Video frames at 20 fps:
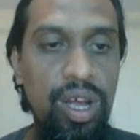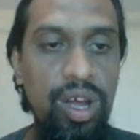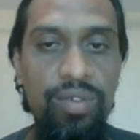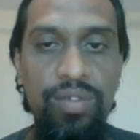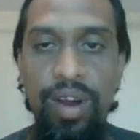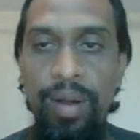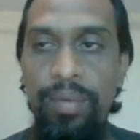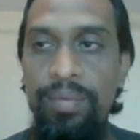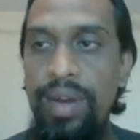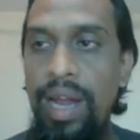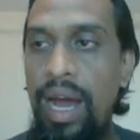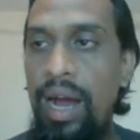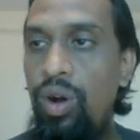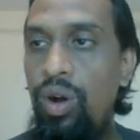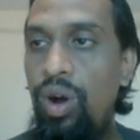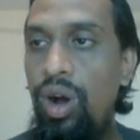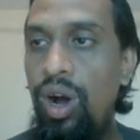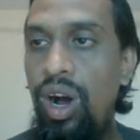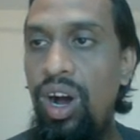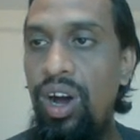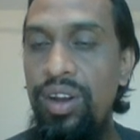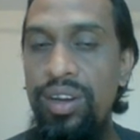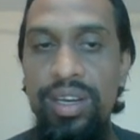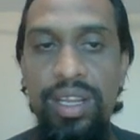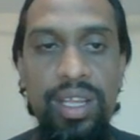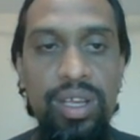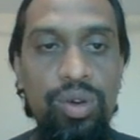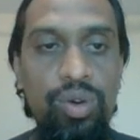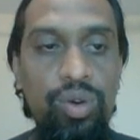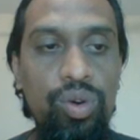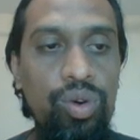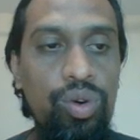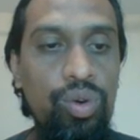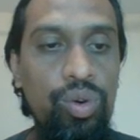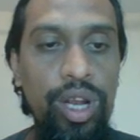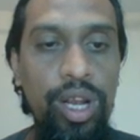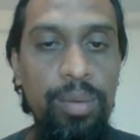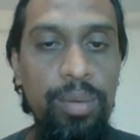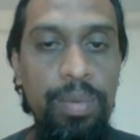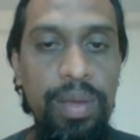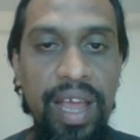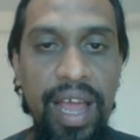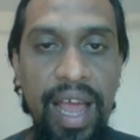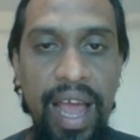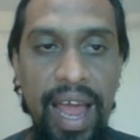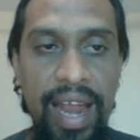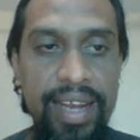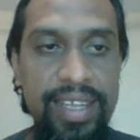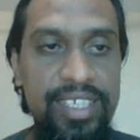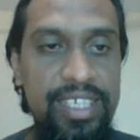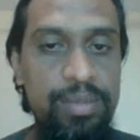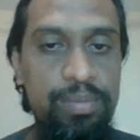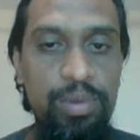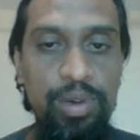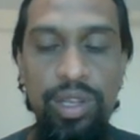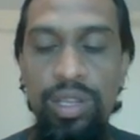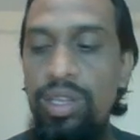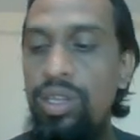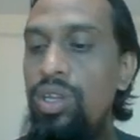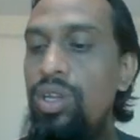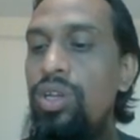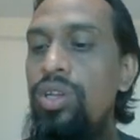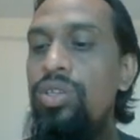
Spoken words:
From now on, you will be eligible